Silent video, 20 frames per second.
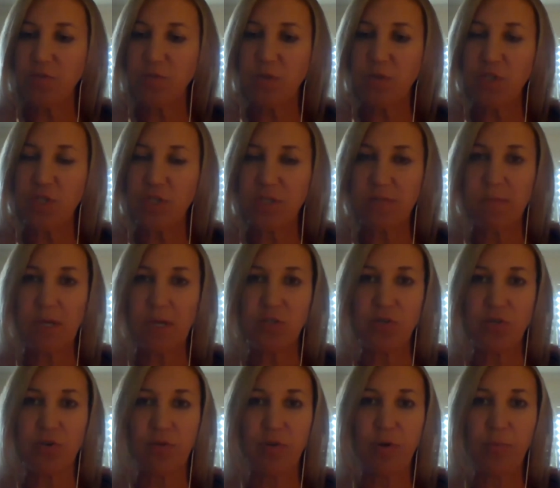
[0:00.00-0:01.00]
We just make
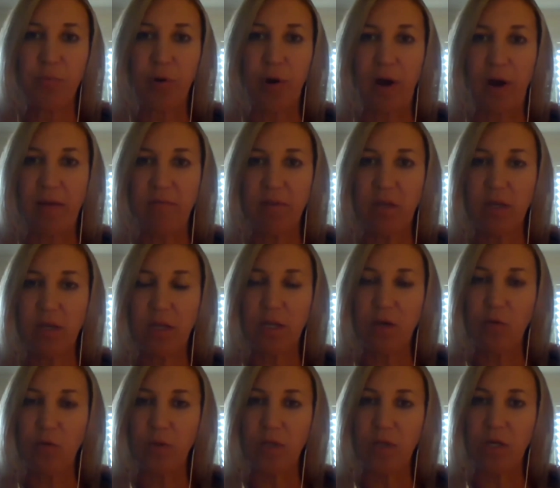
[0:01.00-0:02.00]
sure they're private and
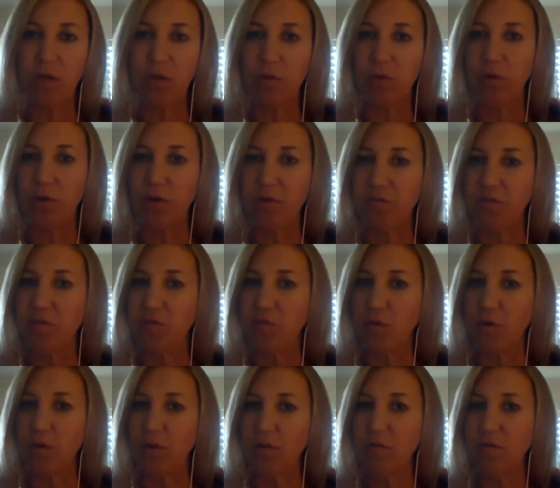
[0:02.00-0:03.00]
only include as
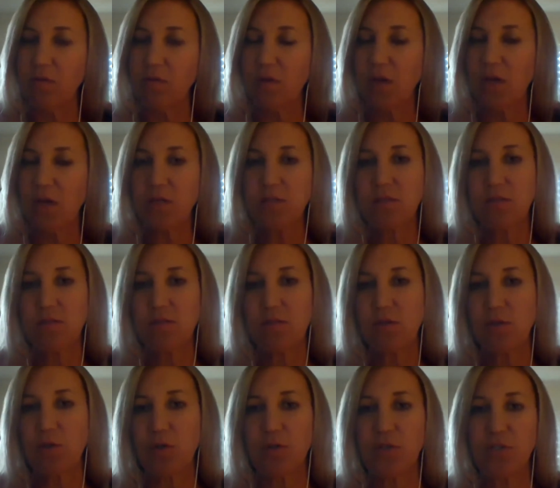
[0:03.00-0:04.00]
students because,
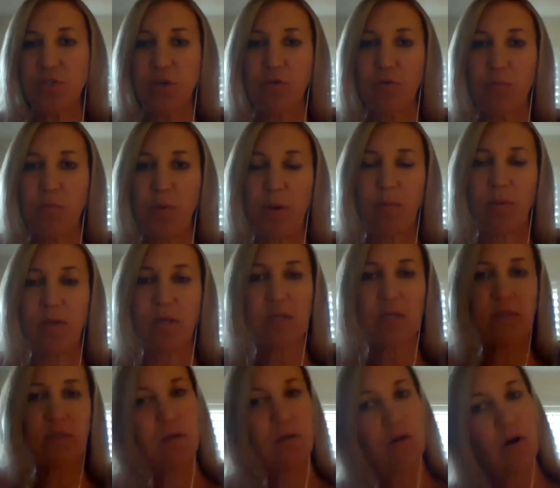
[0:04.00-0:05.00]
you know, the general public
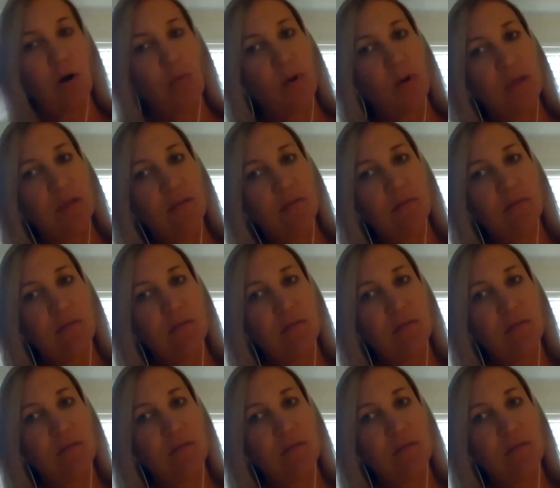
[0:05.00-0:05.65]
isn't always